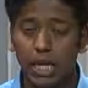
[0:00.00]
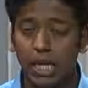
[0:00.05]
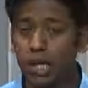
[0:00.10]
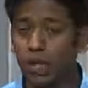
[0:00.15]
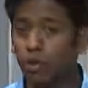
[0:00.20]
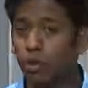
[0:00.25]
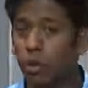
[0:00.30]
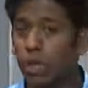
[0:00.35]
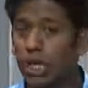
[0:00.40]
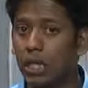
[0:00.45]

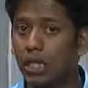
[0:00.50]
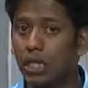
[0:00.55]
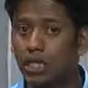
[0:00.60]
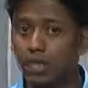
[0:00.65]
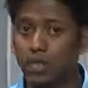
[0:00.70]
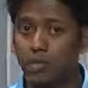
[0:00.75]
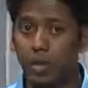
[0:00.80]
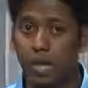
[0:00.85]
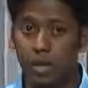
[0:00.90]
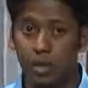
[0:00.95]
including
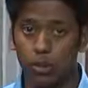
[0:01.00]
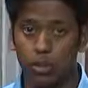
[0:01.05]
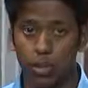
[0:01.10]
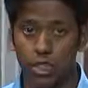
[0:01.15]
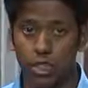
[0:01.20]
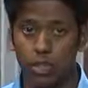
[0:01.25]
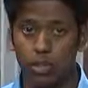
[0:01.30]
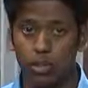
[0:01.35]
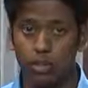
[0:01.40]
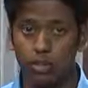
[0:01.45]
customer
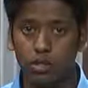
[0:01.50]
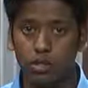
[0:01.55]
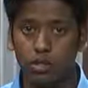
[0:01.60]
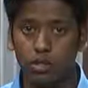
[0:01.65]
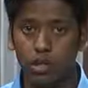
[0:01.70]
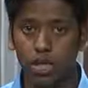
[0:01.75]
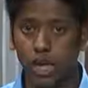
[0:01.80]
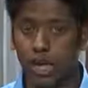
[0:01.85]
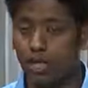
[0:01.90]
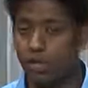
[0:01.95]
acquisition,
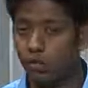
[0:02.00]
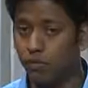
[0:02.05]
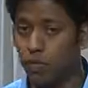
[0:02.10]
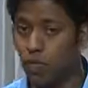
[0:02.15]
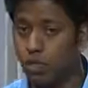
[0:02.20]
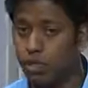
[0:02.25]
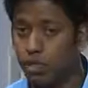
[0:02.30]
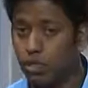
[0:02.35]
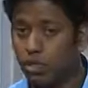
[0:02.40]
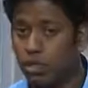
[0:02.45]

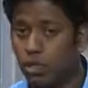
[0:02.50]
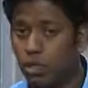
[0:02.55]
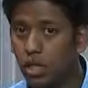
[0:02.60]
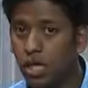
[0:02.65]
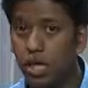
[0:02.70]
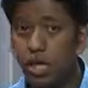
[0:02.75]
activation,